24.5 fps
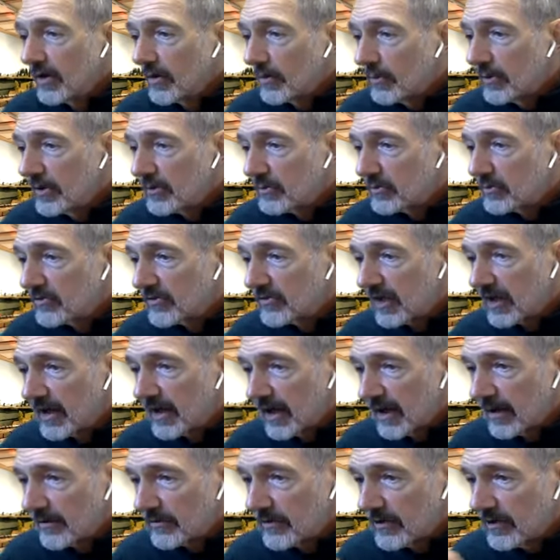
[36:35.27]
We've set
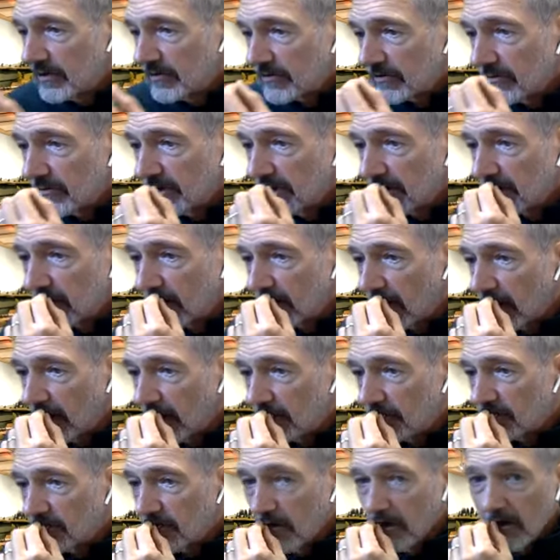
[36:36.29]
out these 3
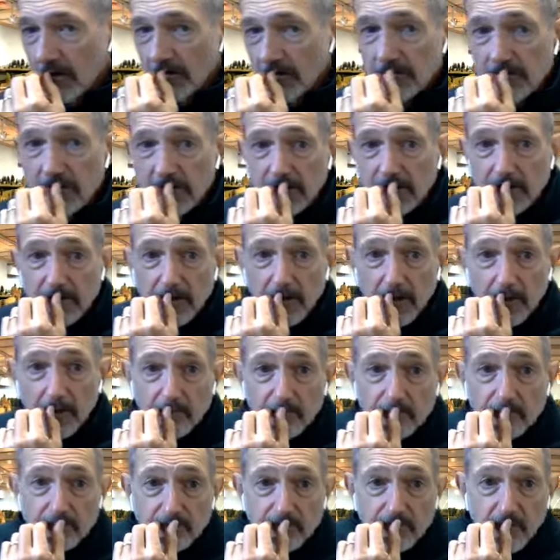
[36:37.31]
cars on
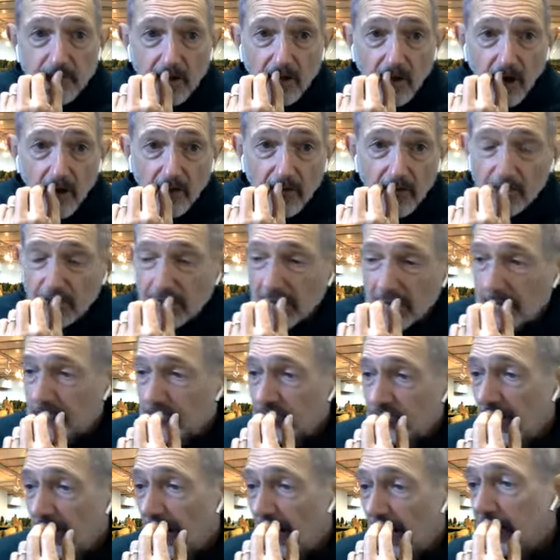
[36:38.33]
the prep
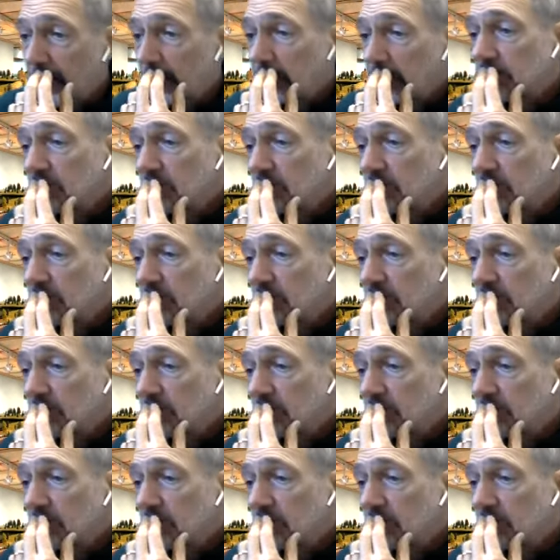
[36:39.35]
track.